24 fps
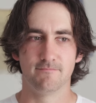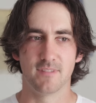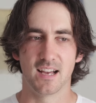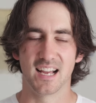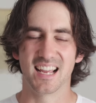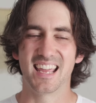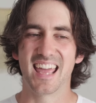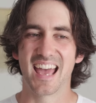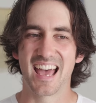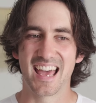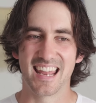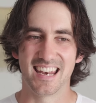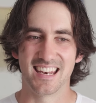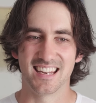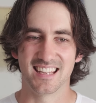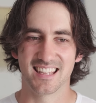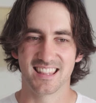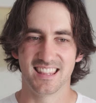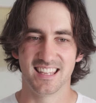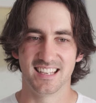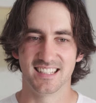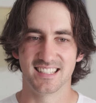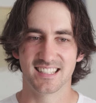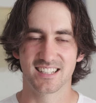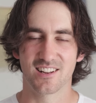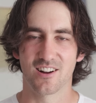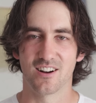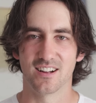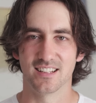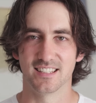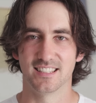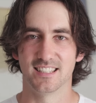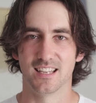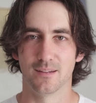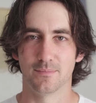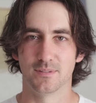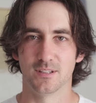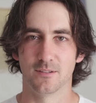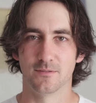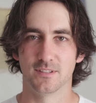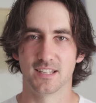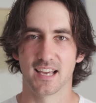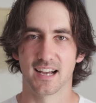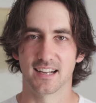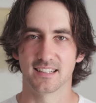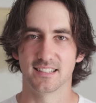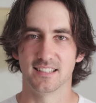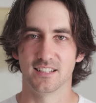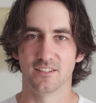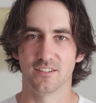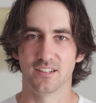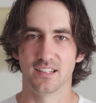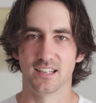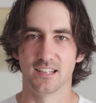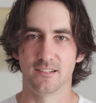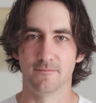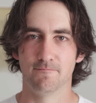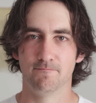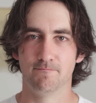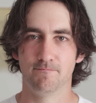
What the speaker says: again, this concept of tactility.